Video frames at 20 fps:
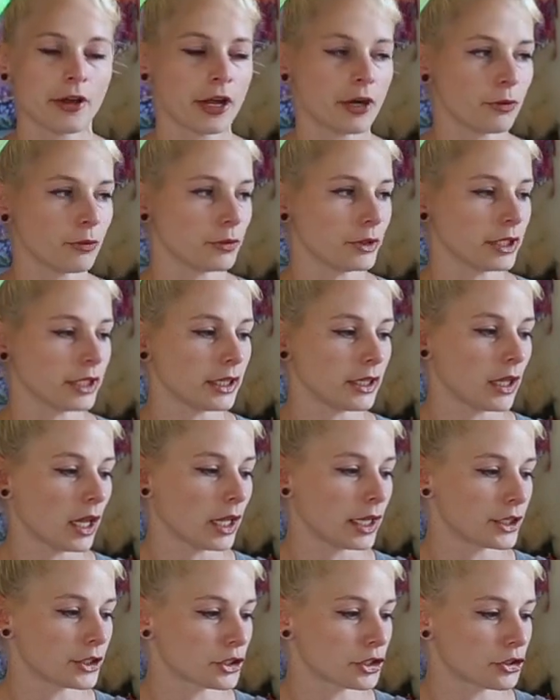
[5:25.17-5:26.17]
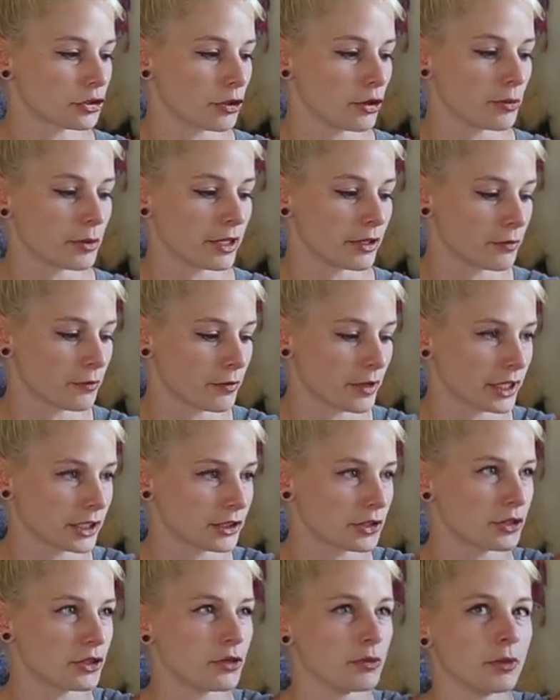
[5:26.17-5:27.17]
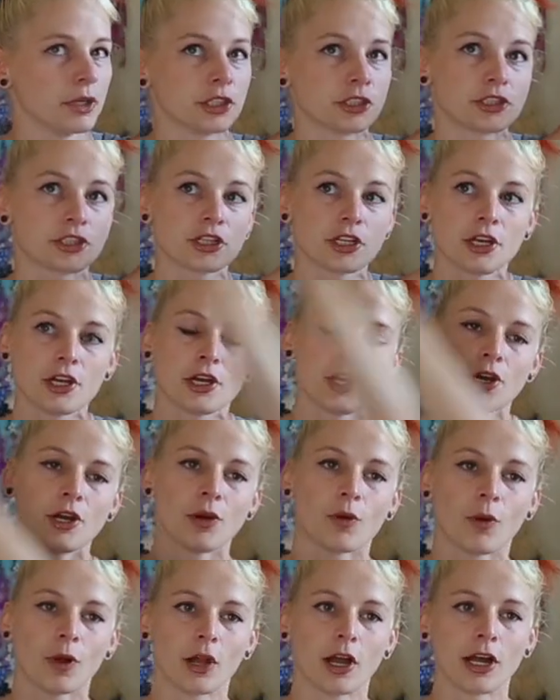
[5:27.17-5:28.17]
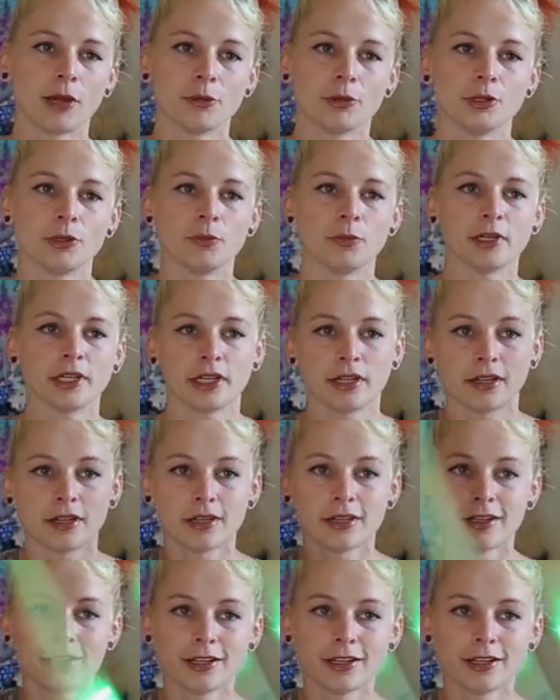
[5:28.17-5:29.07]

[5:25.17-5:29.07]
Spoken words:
I don't really like strobing effects too much while I'm hooping.